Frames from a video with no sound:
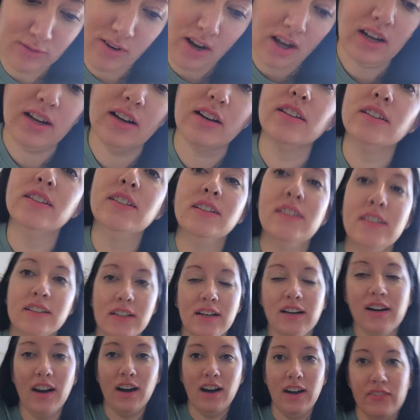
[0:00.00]
a rug,
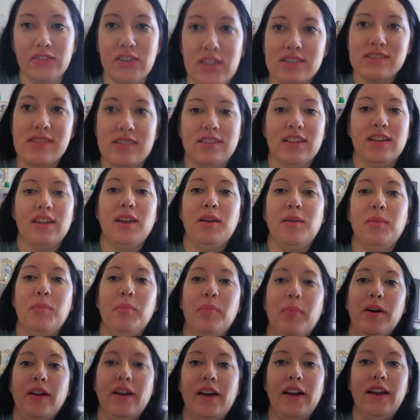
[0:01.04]
obviously,
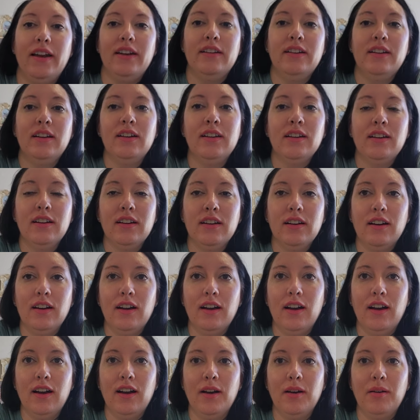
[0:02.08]
but
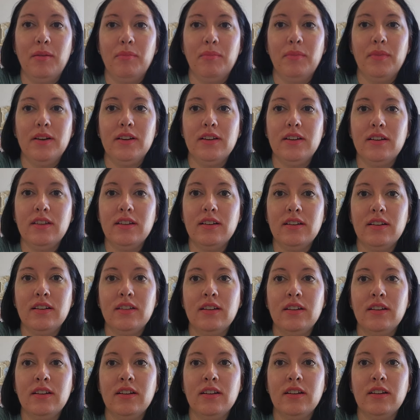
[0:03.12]
um,
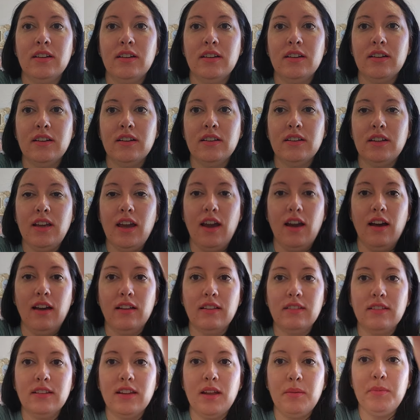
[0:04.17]
yeah,
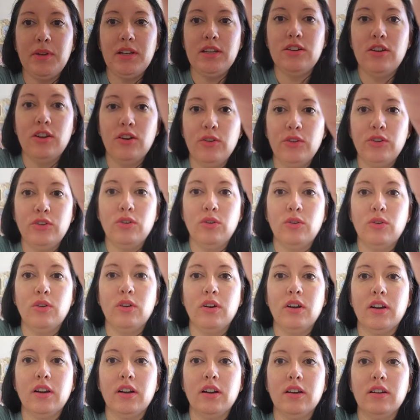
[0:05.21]
let me know
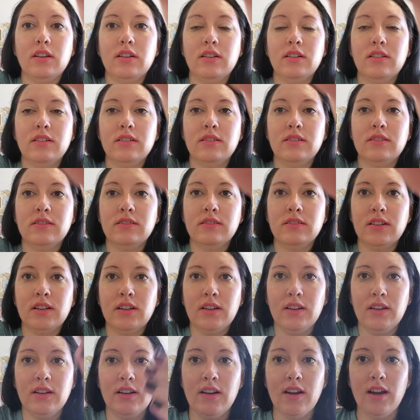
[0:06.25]
your
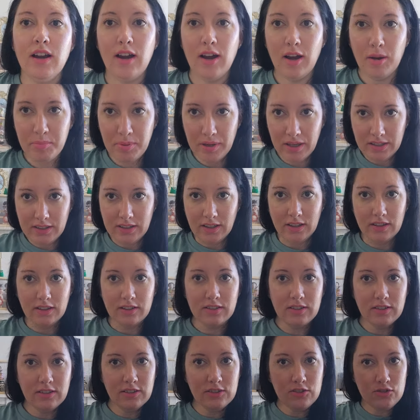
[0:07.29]

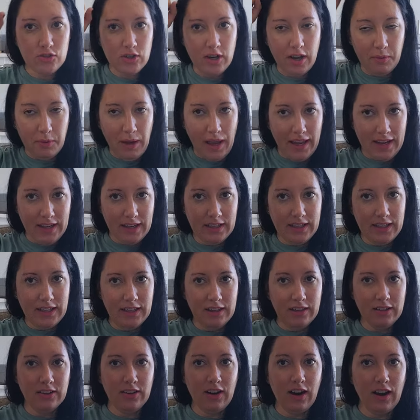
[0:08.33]
opinion. Should I hang it
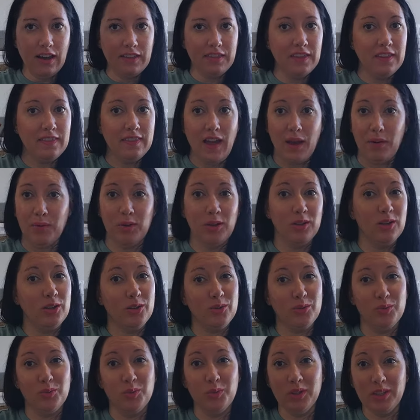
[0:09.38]
here? I think that would look
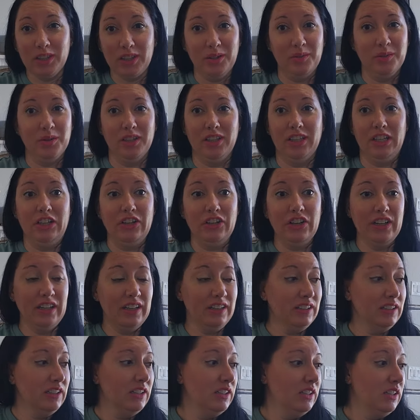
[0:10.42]
really, really good.
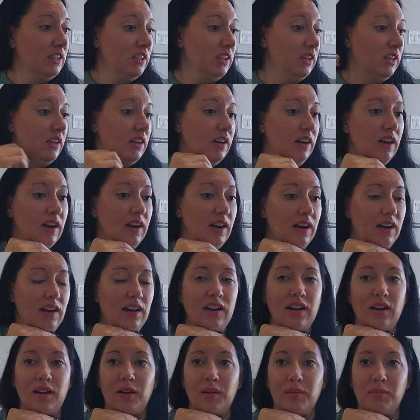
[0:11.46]

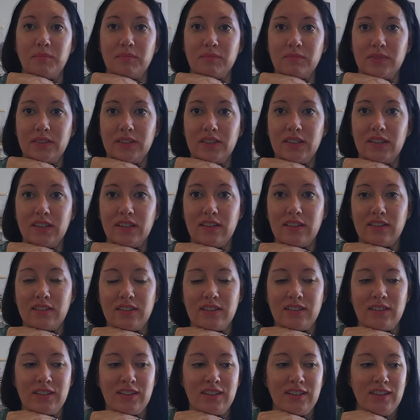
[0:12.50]
Um,
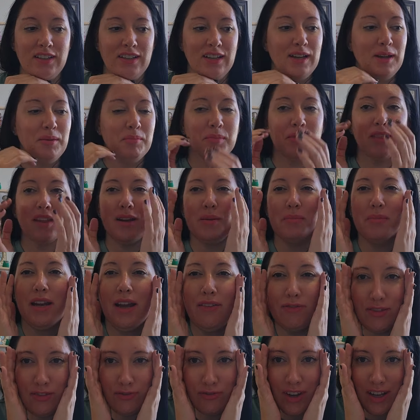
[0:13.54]
but then I'm gonna
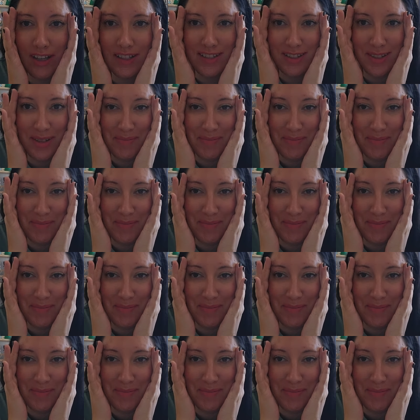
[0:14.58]
have to find